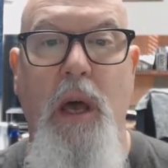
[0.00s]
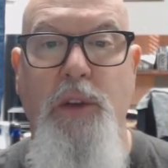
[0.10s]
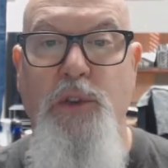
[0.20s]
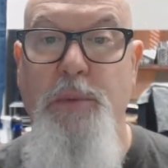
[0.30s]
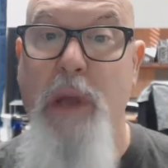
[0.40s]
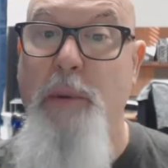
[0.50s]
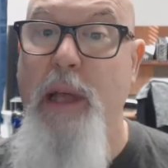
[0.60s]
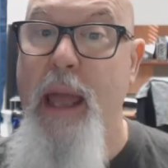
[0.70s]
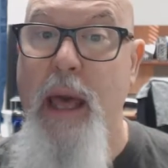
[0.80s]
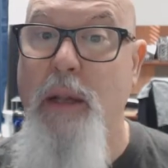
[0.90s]
You should be
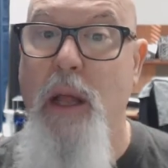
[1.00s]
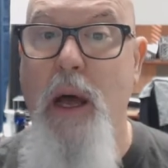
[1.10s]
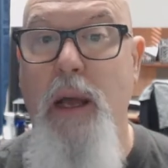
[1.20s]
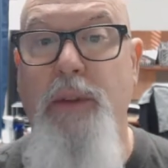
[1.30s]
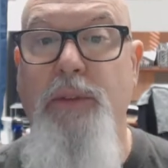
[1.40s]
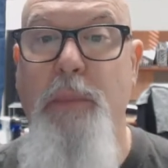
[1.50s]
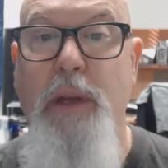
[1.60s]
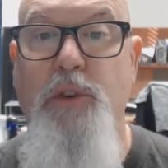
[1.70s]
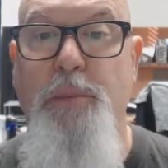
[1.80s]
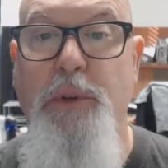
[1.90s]
able to analyze
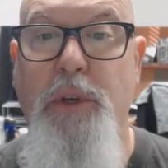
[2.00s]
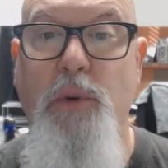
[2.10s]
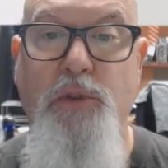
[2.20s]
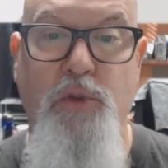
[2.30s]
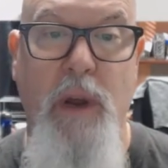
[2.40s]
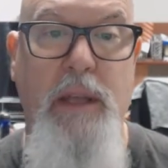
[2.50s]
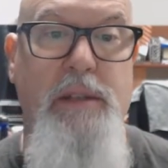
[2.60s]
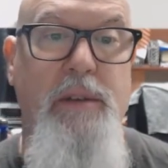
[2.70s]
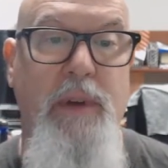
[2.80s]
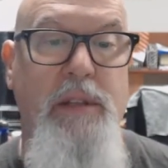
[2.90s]
major political
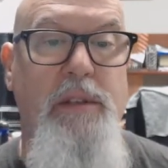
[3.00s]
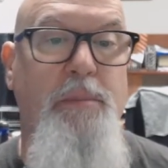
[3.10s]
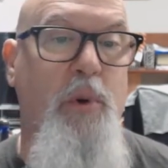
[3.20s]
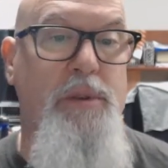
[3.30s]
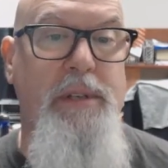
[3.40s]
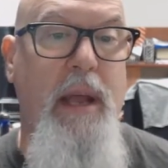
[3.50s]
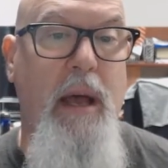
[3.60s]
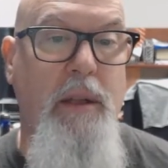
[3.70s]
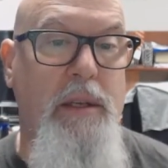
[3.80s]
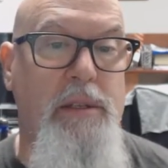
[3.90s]
trends, events, and
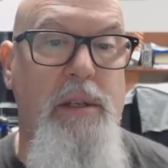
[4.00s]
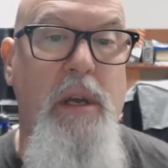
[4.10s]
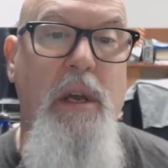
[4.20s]
personalities.